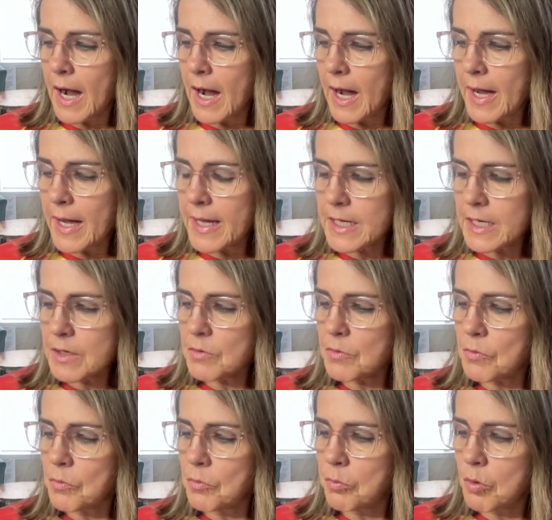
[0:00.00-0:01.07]
I
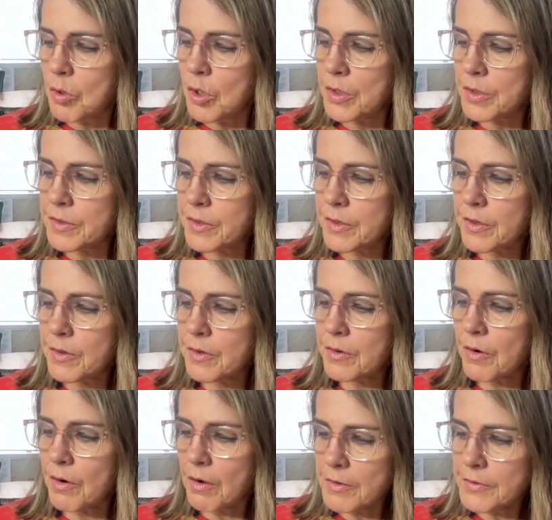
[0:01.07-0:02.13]
would
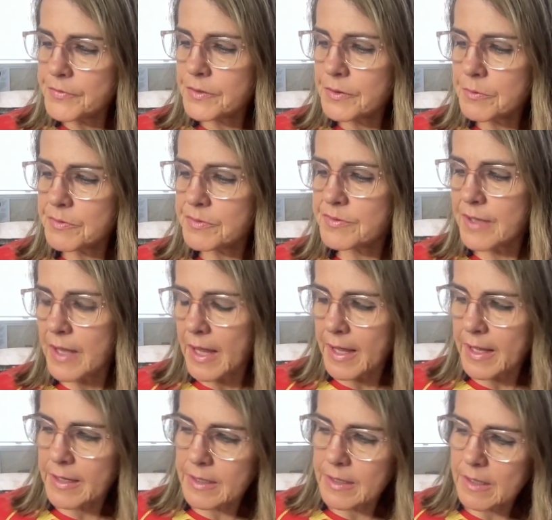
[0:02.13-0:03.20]
also
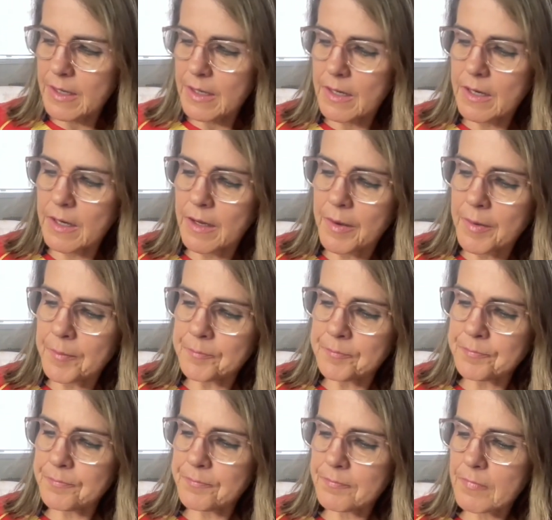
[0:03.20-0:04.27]
say,
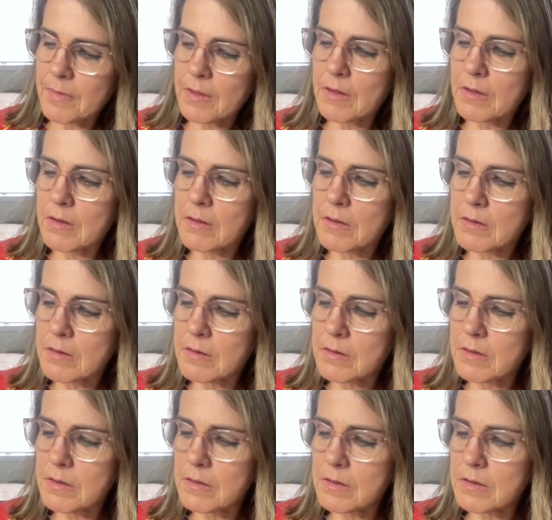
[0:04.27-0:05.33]
and
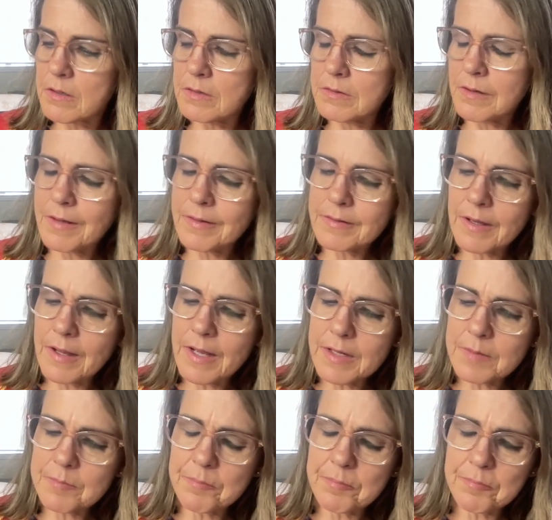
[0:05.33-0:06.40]
I
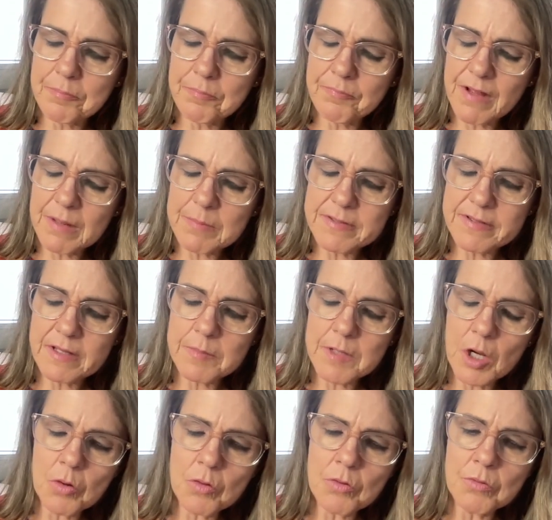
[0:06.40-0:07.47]
had a family say to me,
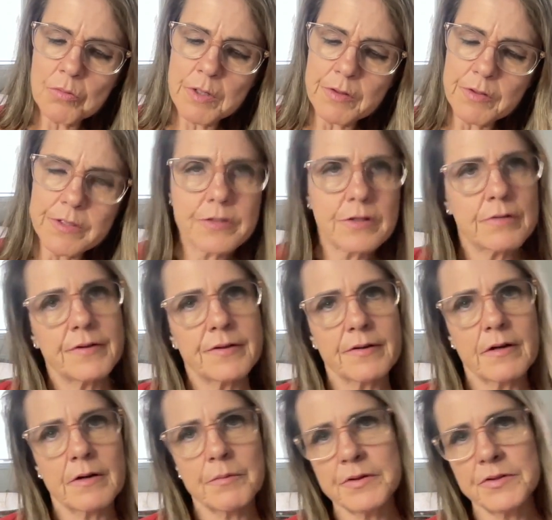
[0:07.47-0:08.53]
"Oh, we don't need to go
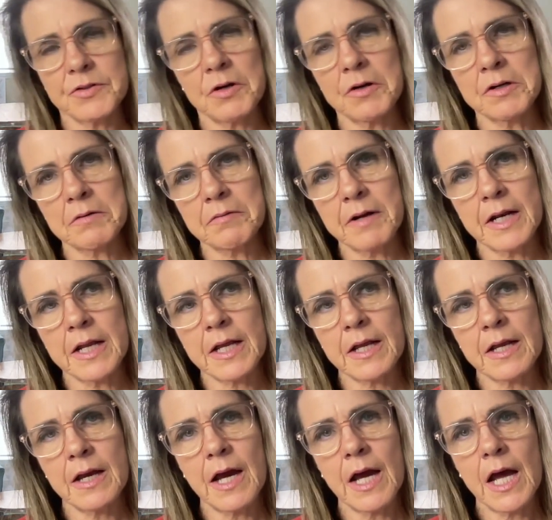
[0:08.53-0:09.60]
visit. We saw it
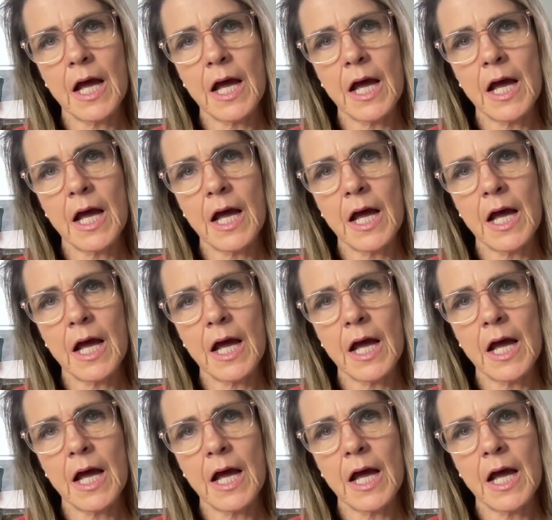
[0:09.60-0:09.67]
already."